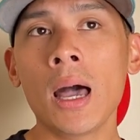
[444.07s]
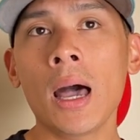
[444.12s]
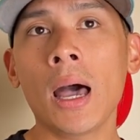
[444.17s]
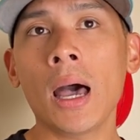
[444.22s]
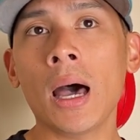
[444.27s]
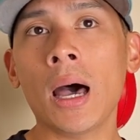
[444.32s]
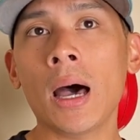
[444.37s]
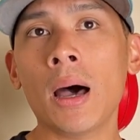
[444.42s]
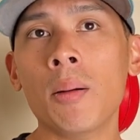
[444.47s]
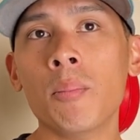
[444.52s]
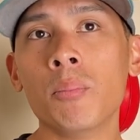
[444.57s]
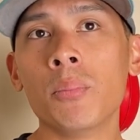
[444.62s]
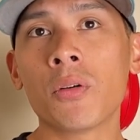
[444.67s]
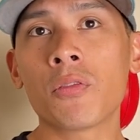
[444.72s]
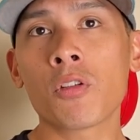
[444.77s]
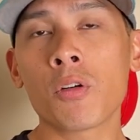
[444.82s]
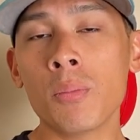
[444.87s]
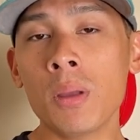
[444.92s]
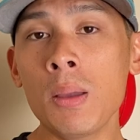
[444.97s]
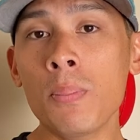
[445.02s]
Um, but
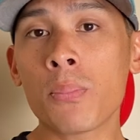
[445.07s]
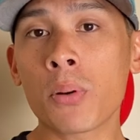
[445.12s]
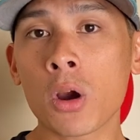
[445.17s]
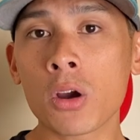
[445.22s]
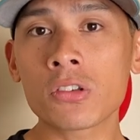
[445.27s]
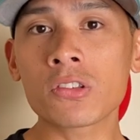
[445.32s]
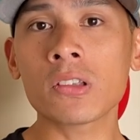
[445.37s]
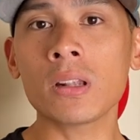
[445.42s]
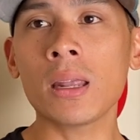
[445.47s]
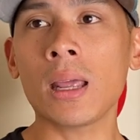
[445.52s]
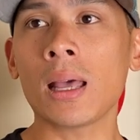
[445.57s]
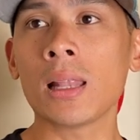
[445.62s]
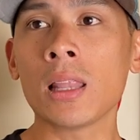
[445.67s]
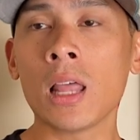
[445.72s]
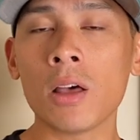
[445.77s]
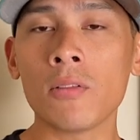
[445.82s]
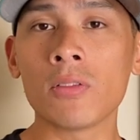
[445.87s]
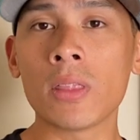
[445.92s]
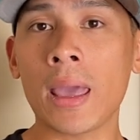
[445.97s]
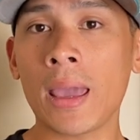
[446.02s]
for me personally, I
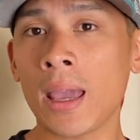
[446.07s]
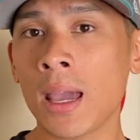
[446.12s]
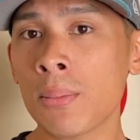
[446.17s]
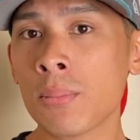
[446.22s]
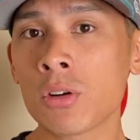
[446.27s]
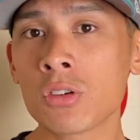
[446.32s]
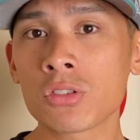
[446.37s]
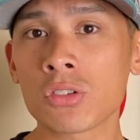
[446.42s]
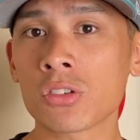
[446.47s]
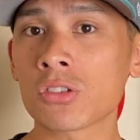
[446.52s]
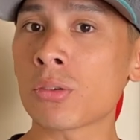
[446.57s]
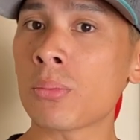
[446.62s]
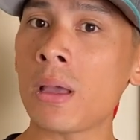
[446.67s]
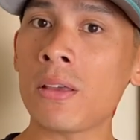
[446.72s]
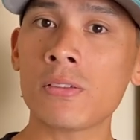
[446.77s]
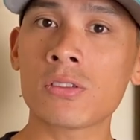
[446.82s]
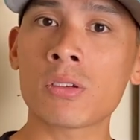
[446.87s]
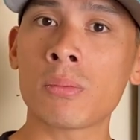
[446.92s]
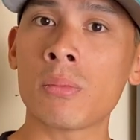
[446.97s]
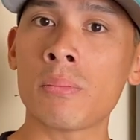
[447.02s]
love the hammers. Those are my,
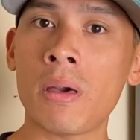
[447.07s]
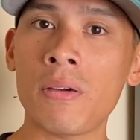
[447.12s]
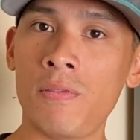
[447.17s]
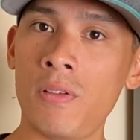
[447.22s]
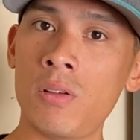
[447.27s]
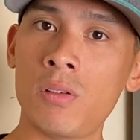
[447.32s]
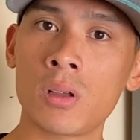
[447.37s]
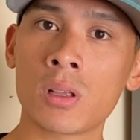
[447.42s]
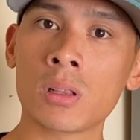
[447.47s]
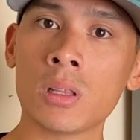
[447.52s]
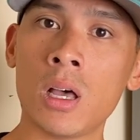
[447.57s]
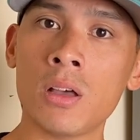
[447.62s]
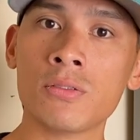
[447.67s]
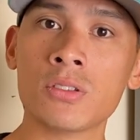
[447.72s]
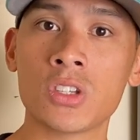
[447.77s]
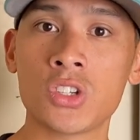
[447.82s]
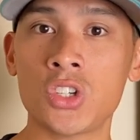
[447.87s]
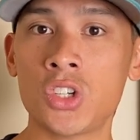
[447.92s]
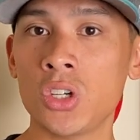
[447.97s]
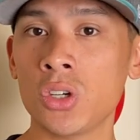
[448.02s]
some of my favorite gloves.
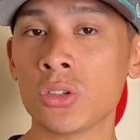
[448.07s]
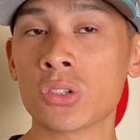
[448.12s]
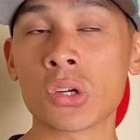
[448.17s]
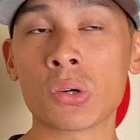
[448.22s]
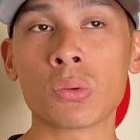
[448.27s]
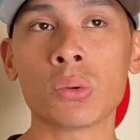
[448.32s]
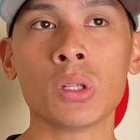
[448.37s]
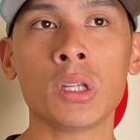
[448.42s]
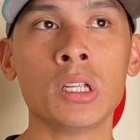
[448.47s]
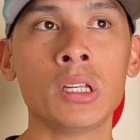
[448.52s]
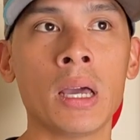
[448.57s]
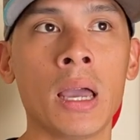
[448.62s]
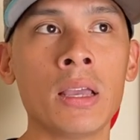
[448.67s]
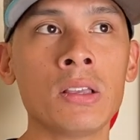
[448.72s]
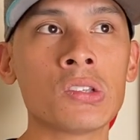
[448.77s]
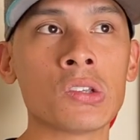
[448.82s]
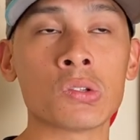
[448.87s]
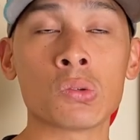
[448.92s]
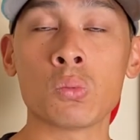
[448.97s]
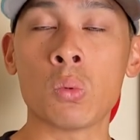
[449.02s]
The shields are really
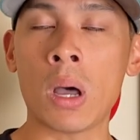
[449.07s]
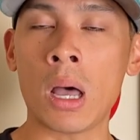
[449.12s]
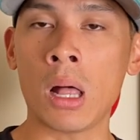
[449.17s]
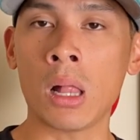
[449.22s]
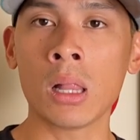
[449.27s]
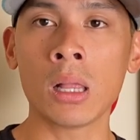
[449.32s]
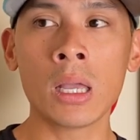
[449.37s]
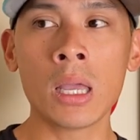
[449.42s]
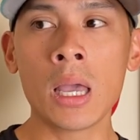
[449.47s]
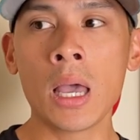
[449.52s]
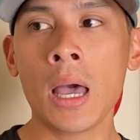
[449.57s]
nice as well.